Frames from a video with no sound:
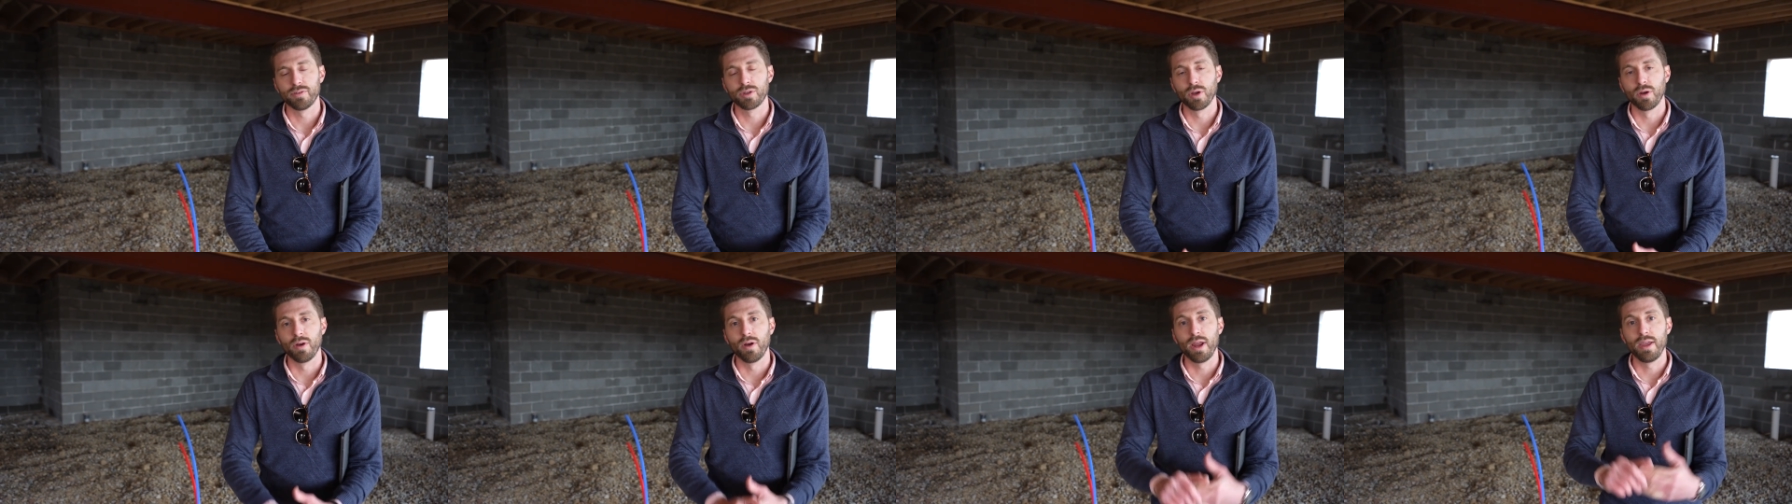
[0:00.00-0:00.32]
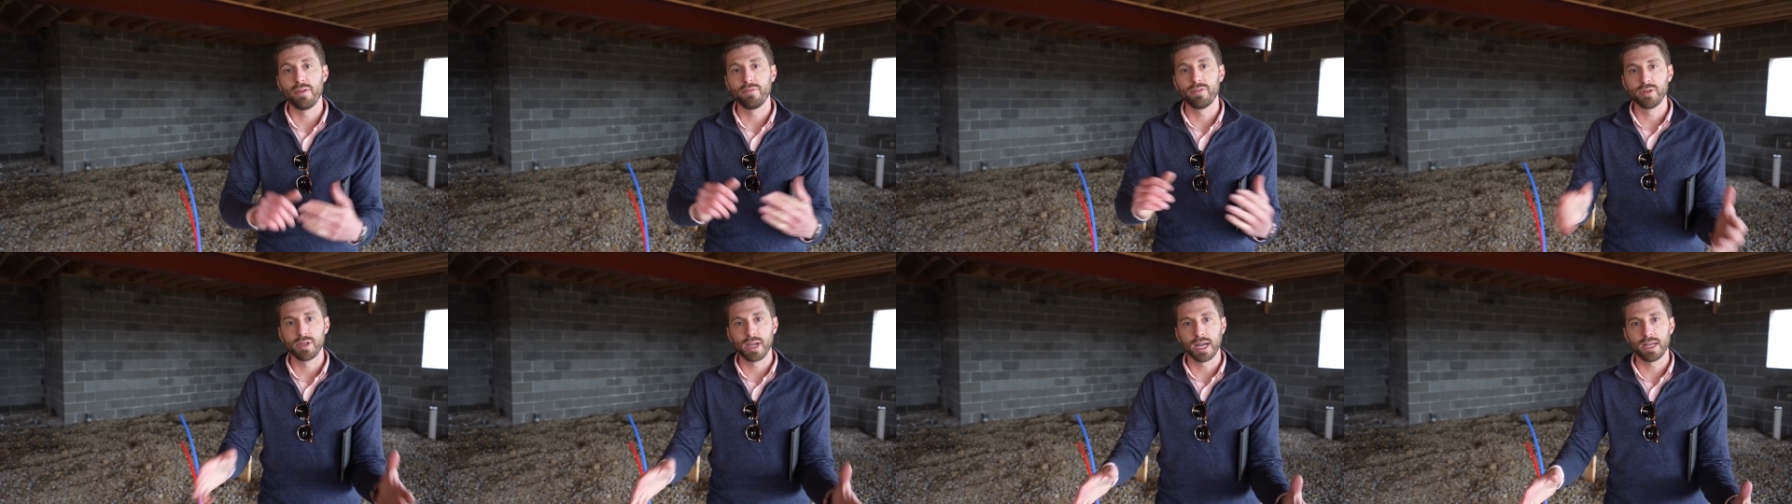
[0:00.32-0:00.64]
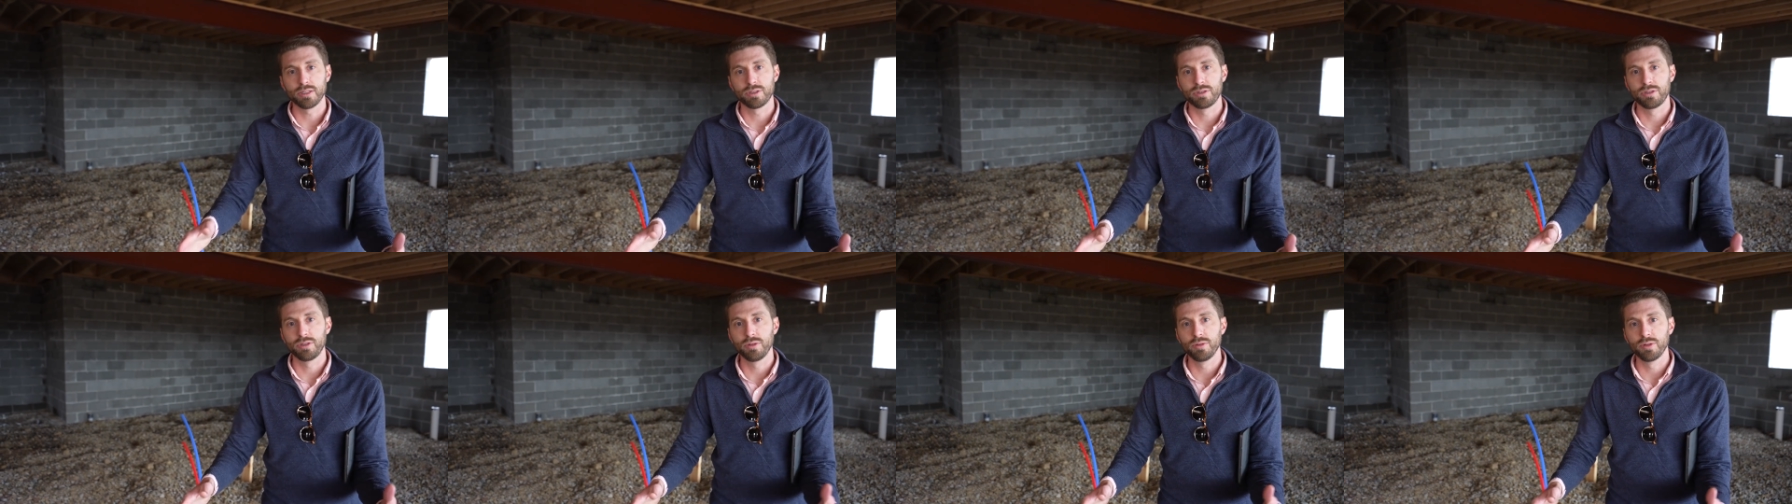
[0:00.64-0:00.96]
So if you
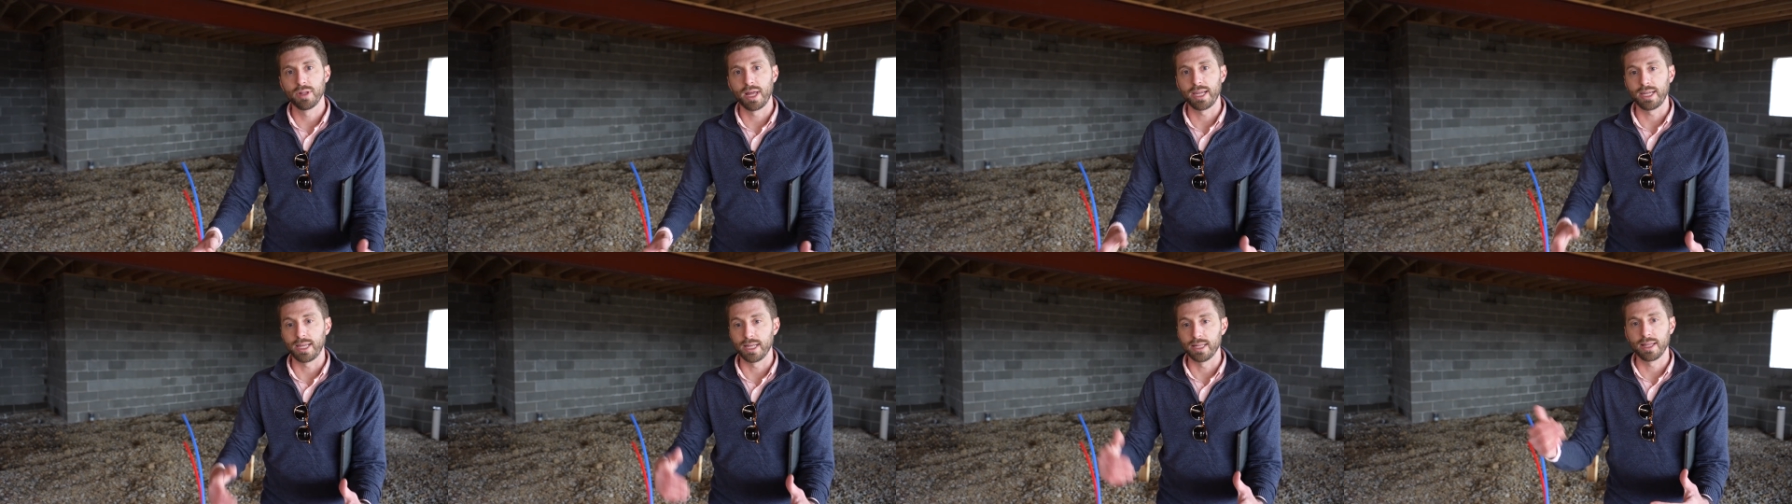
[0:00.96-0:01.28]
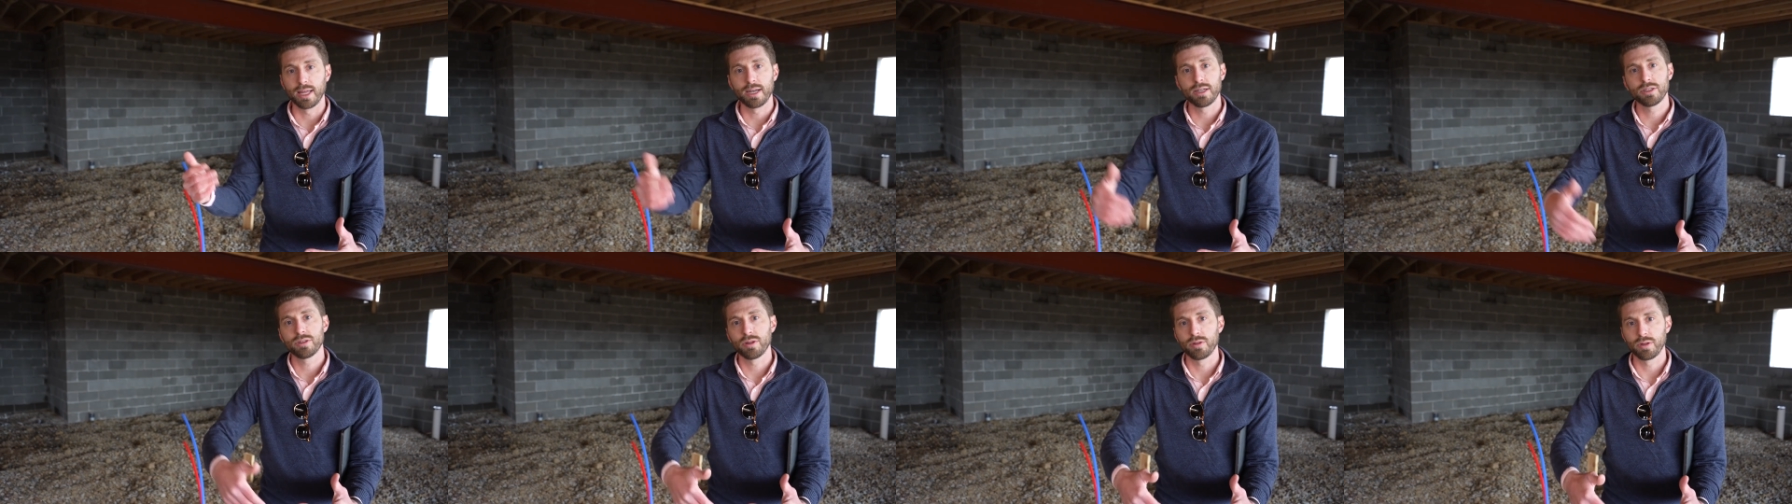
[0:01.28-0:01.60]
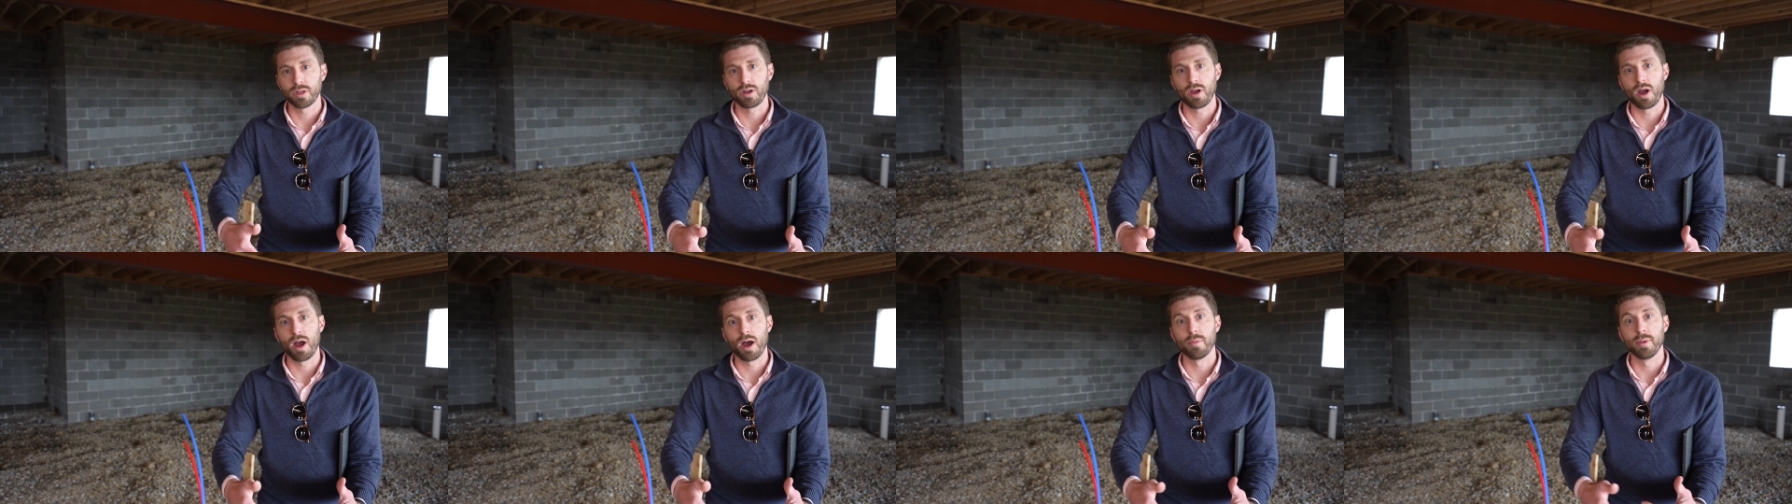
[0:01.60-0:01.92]
guys do like it, let us know
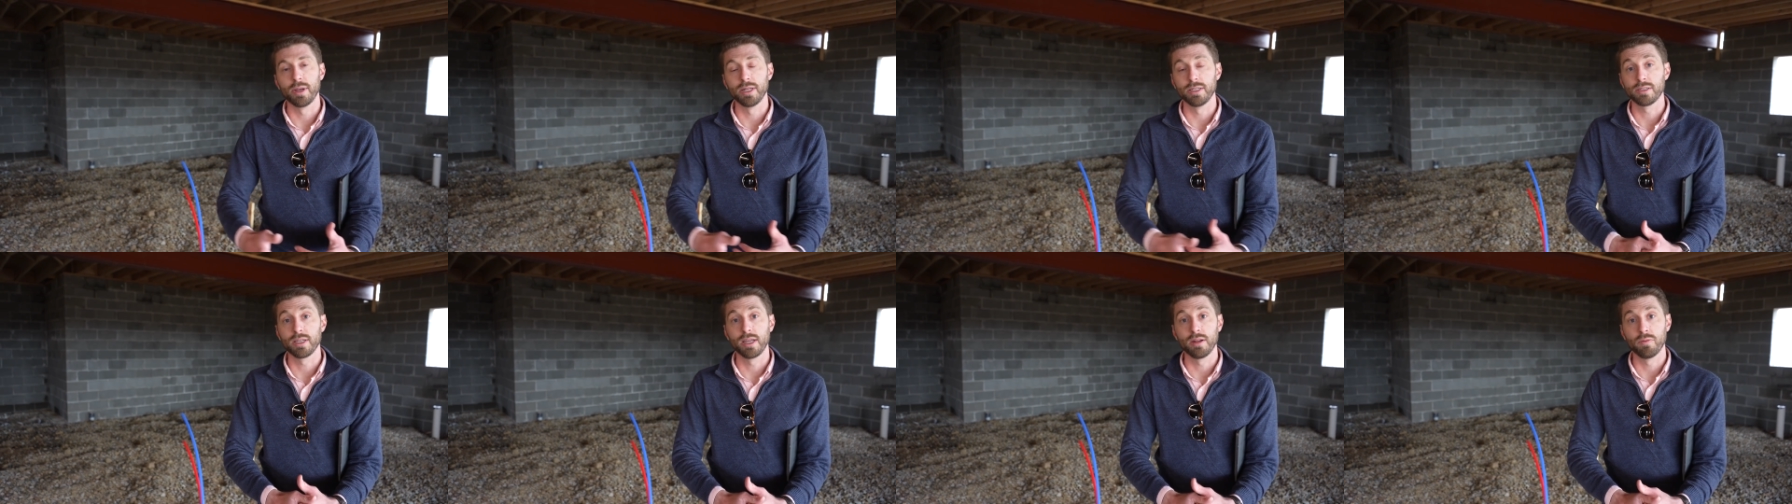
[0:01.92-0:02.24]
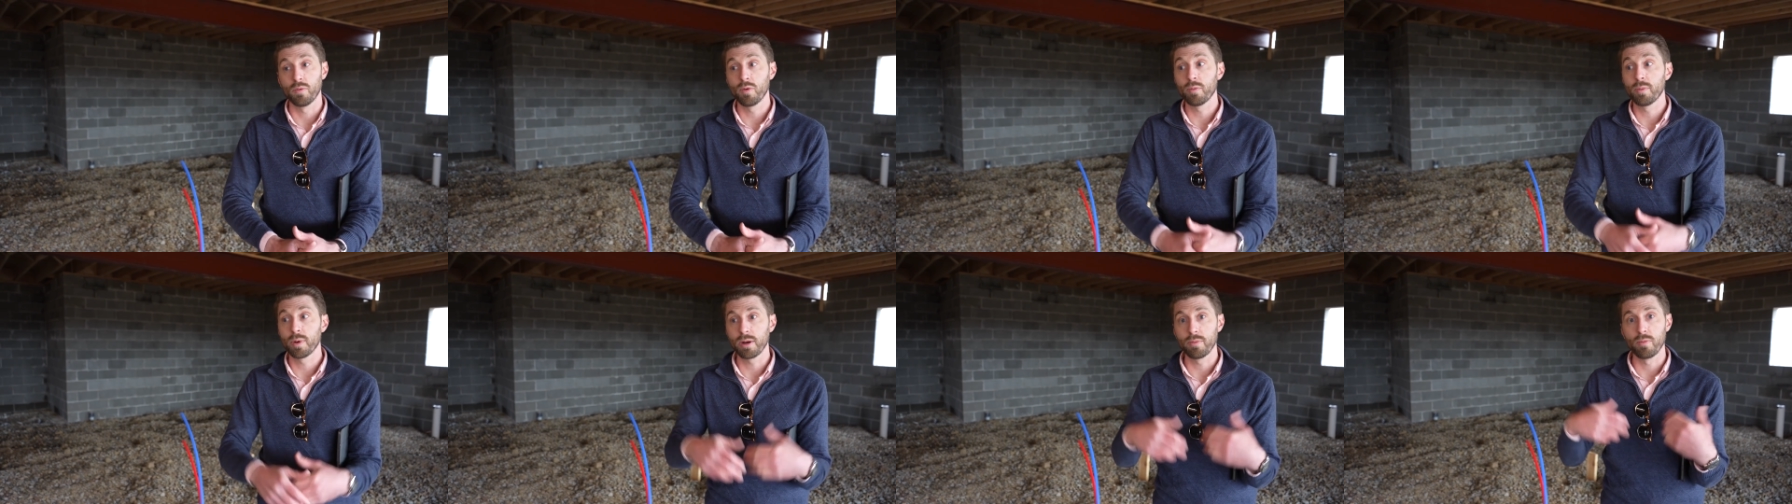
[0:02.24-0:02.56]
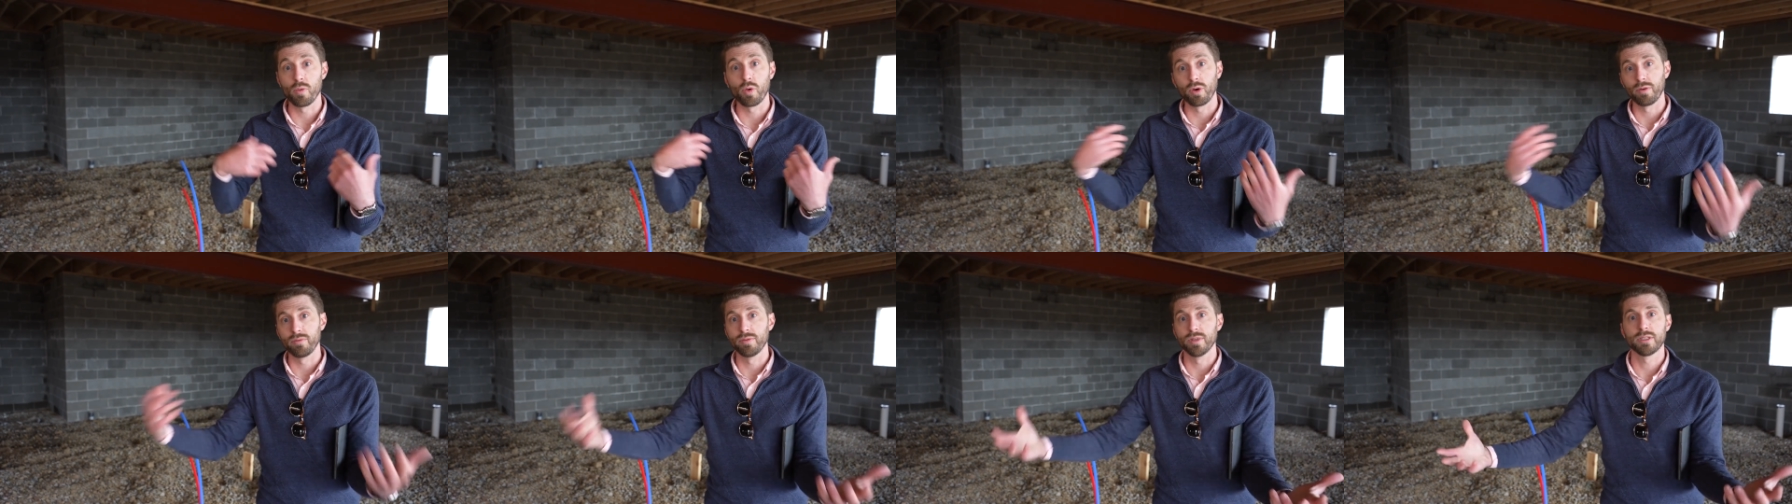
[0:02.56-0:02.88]
in the comments and we'll bring
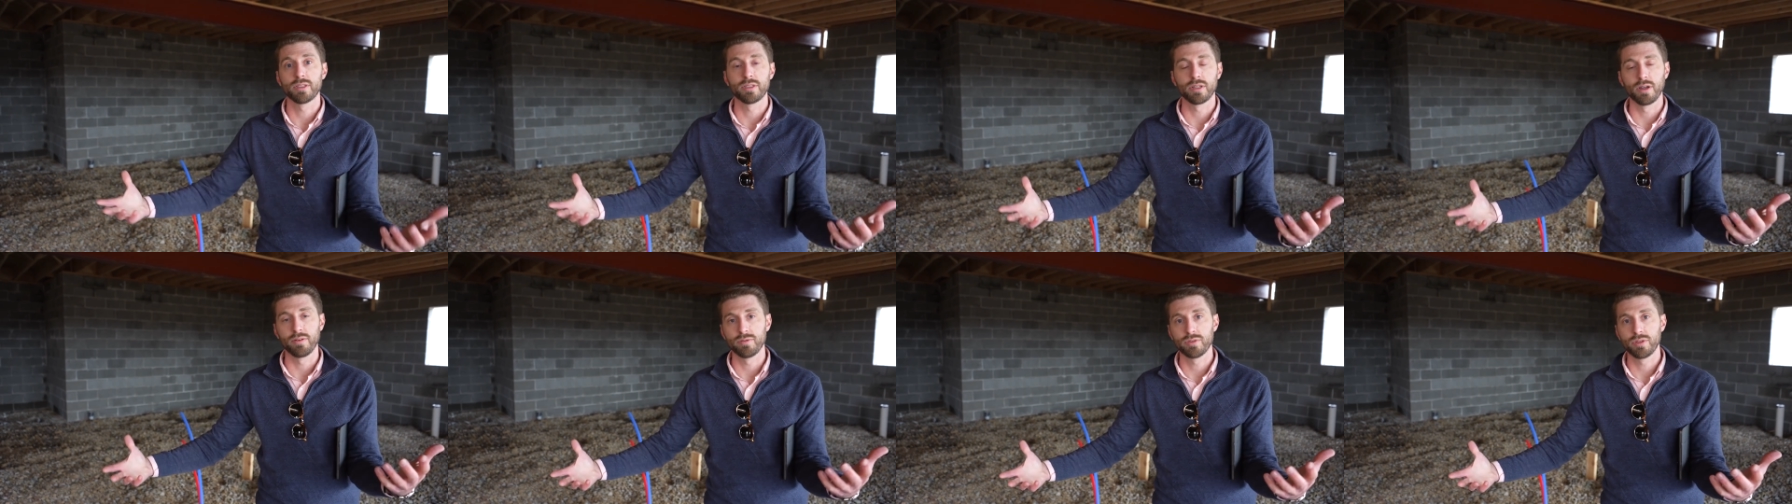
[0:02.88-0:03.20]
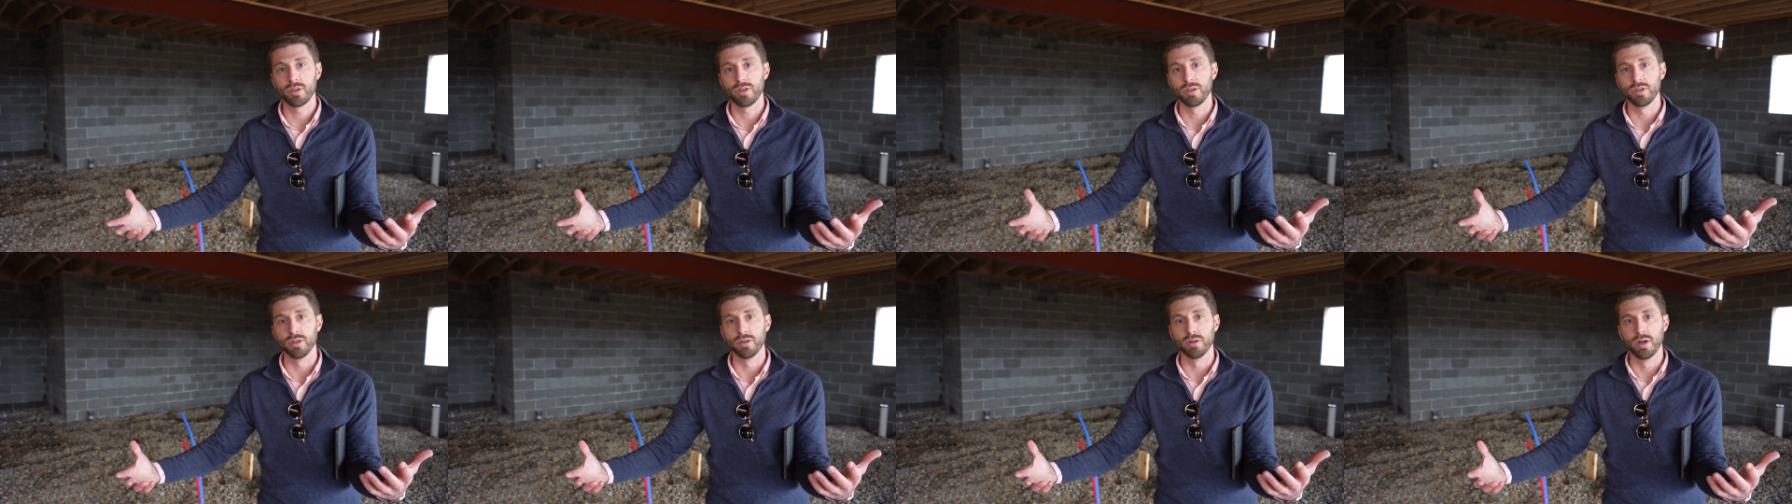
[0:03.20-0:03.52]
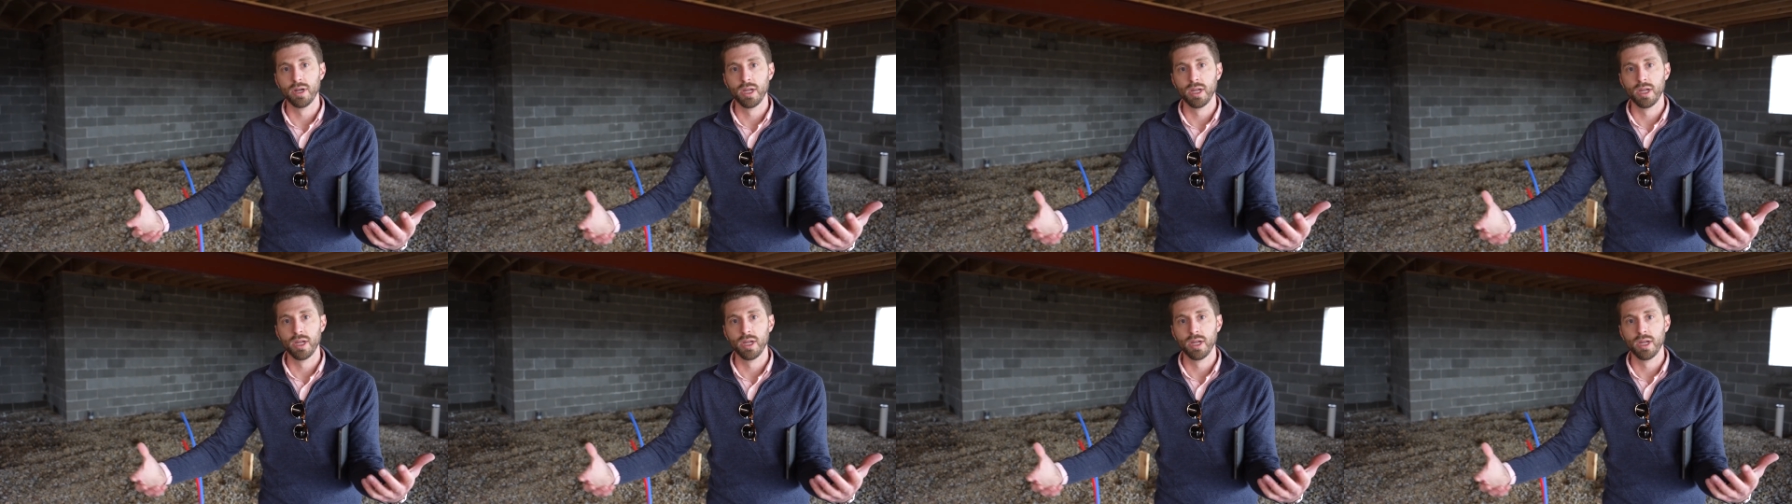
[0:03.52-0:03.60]
more of this stuff to you.